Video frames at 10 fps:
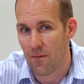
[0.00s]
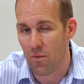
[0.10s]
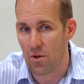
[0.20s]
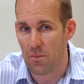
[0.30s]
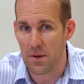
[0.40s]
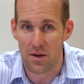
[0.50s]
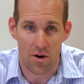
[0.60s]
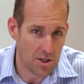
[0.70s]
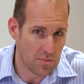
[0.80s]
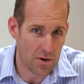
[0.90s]
Whether it be your
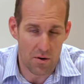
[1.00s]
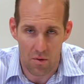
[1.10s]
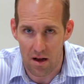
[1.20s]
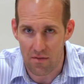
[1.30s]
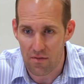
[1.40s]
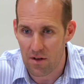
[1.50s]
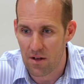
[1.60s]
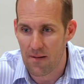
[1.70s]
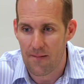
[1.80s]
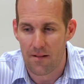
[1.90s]
husband or your wife,
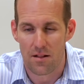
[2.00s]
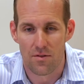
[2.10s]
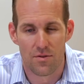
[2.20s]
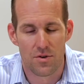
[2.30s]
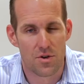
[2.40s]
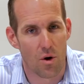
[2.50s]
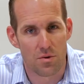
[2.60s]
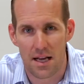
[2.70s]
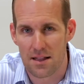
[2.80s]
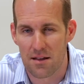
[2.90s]

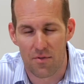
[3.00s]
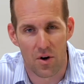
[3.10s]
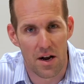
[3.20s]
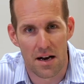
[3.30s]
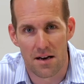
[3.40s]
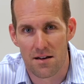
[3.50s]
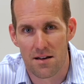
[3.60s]
don't take them for granted.